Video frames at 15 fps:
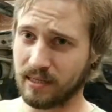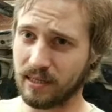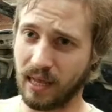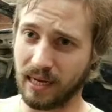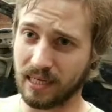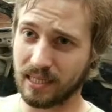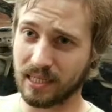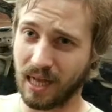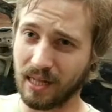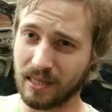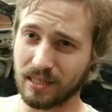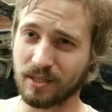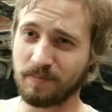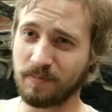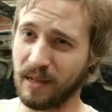like cut
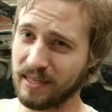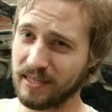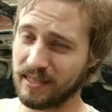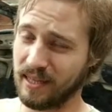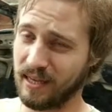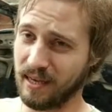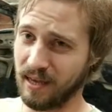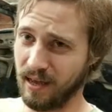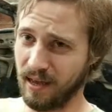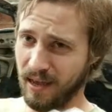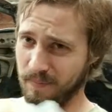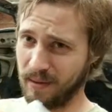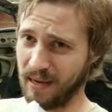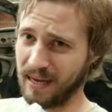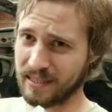and spliced the
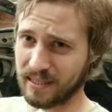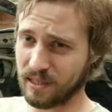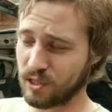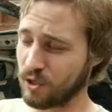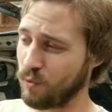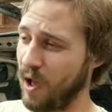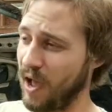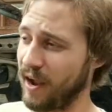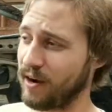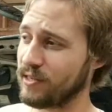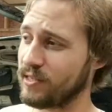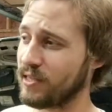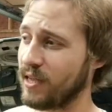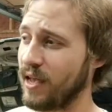ABS sensor wires.